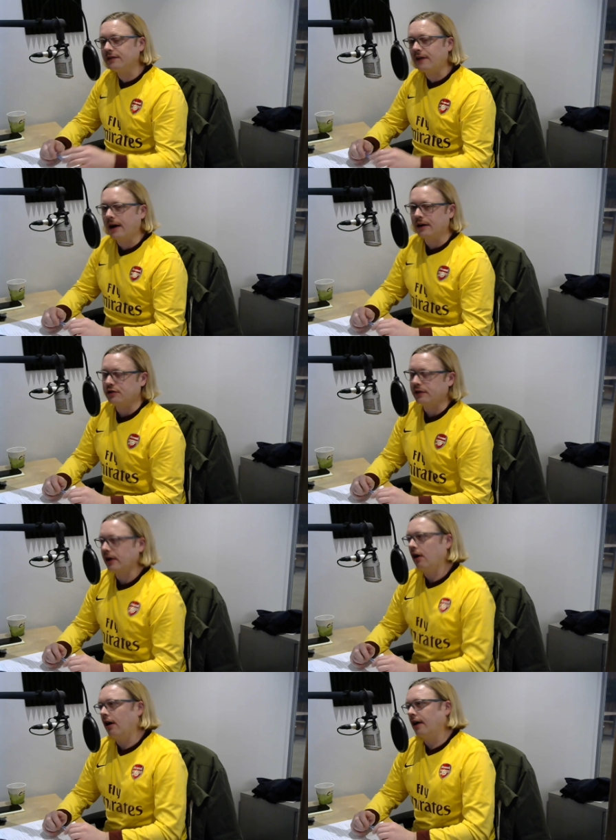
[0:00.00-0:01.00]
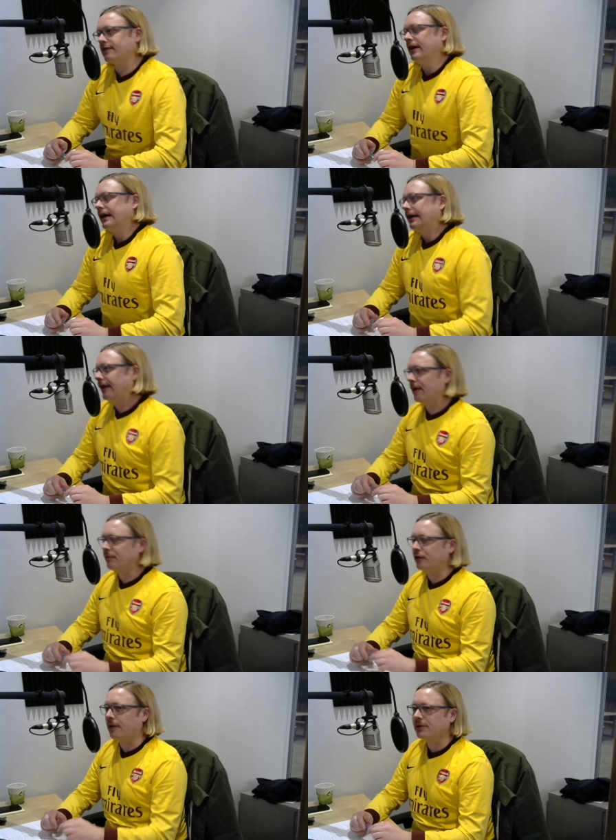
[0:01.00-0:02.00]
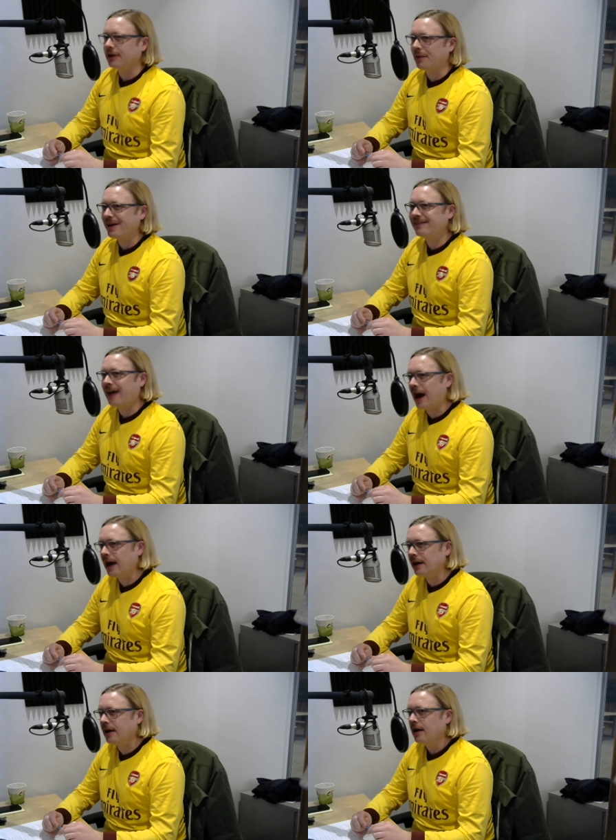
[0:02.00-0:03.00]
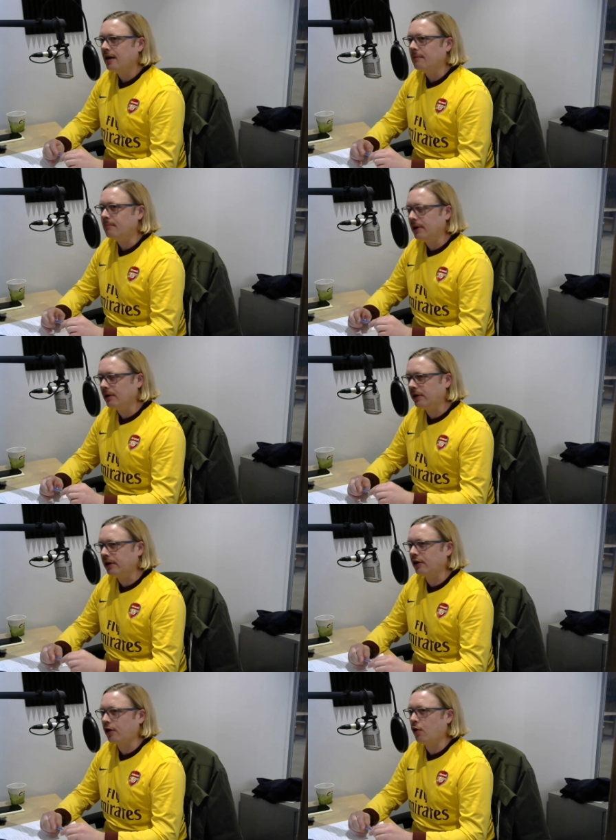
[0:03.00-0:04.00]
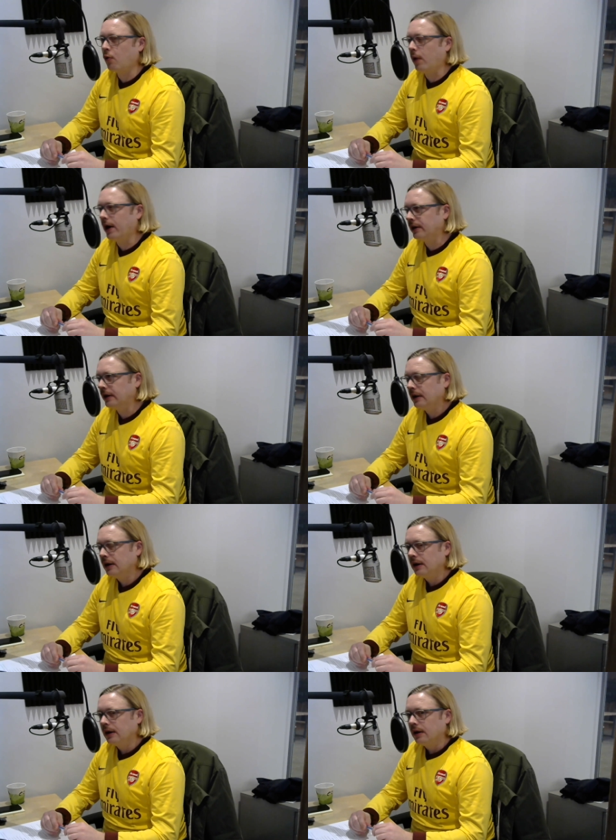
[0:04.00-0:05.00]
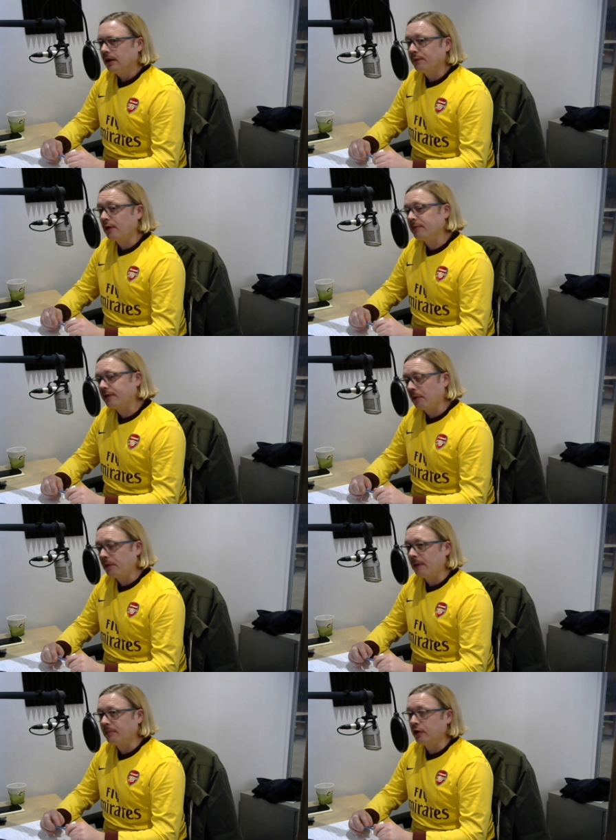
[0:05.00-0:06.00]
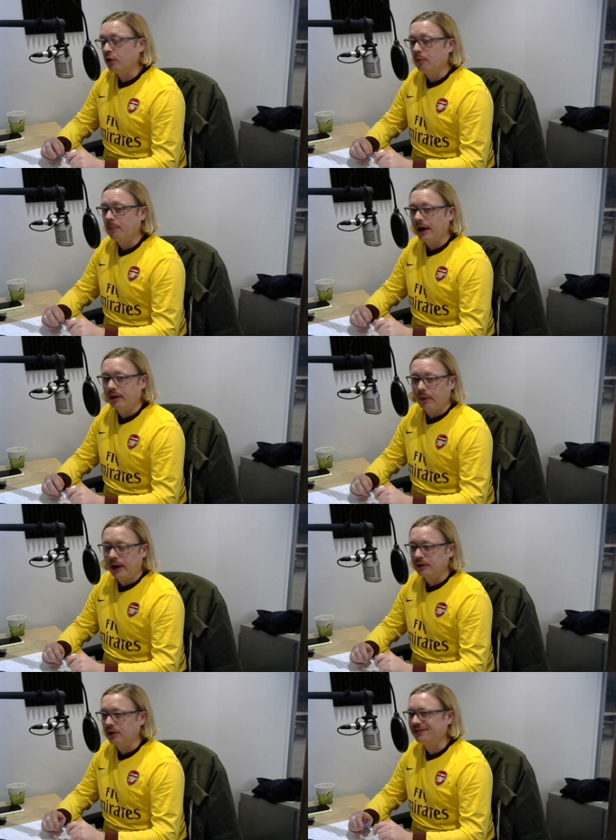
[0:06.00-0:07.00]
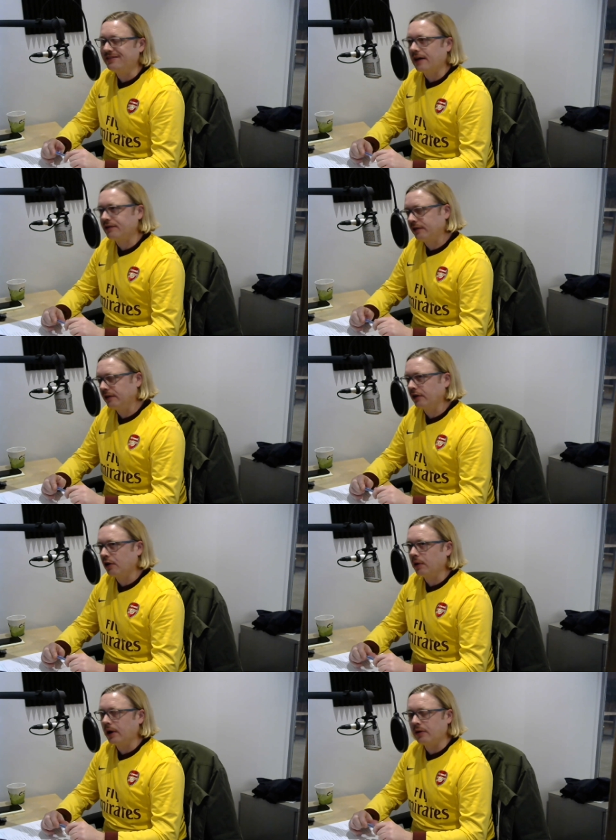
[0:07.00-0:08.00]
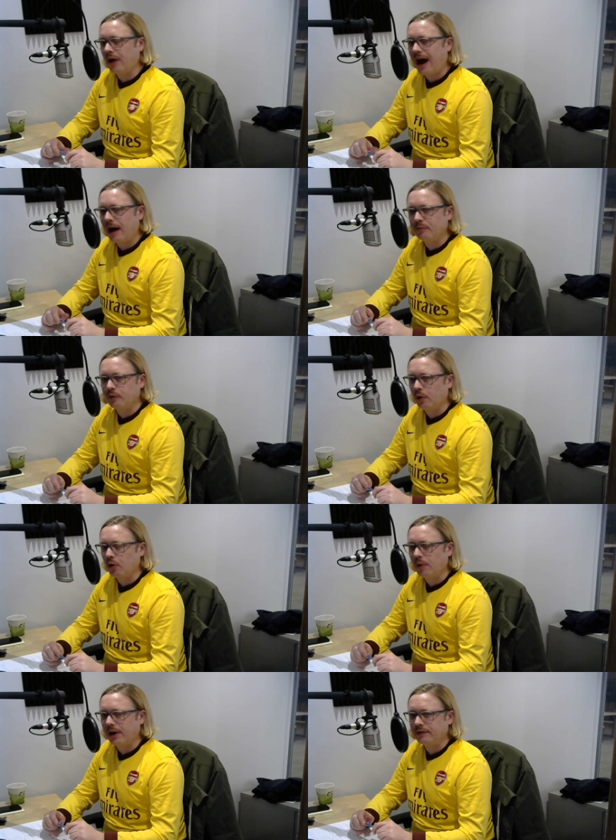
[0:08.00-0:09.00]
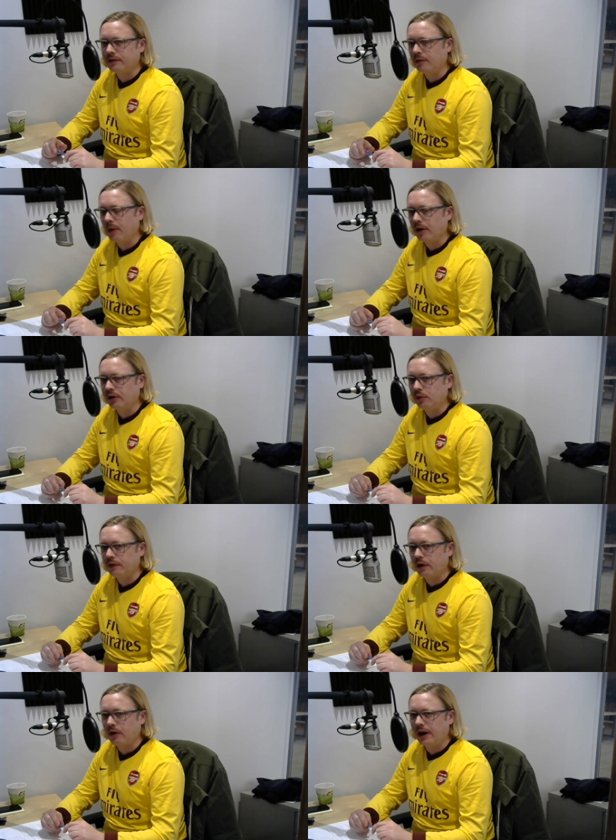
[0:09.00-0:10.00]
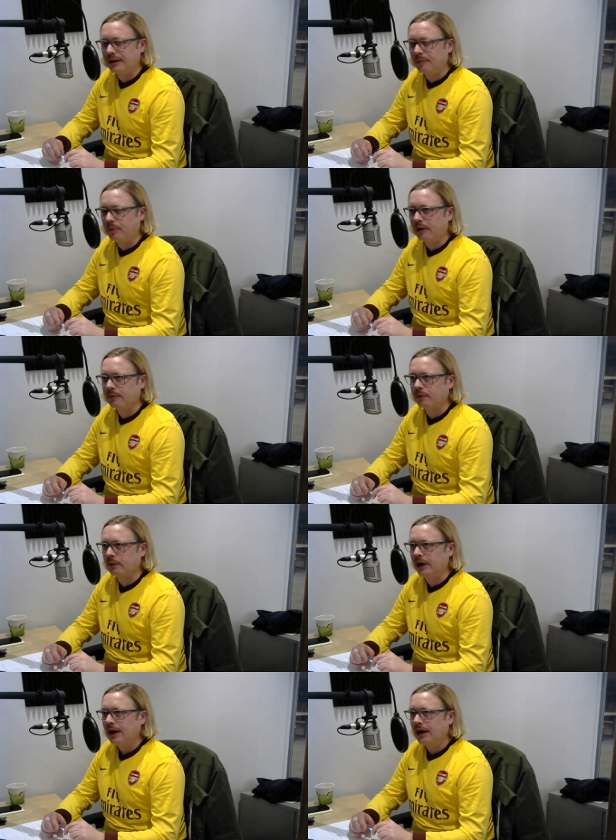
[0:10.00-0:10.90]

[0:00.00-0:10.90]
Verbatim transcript: Tadic that costs the Amsterdam club 10 million quid from Southampton, who, by the way, look destined to go down. They're absolutely horrendous under Mark Hughes. They're in the bottom three.